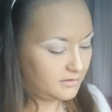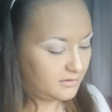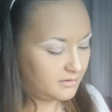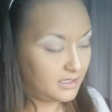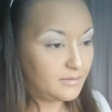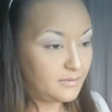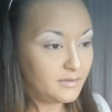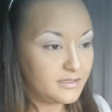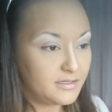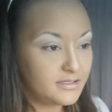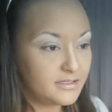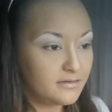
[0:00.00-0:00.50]

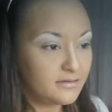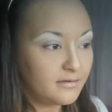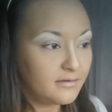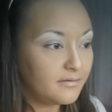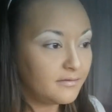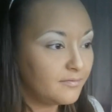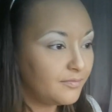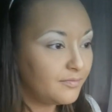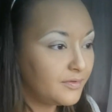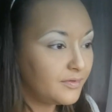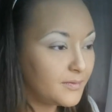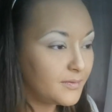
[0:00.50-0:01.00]
They must
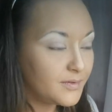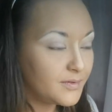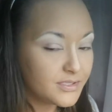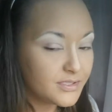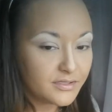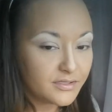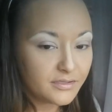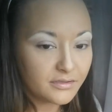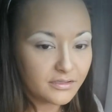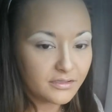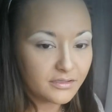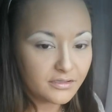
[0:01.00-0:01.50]

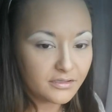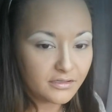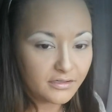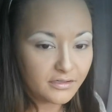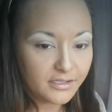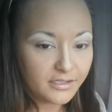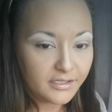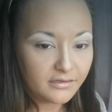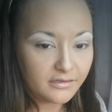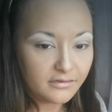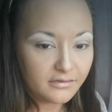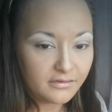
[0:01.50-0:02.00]
have took the
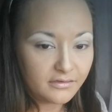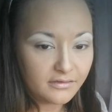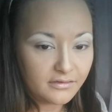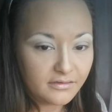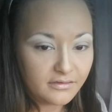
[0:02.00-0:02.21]
dog out.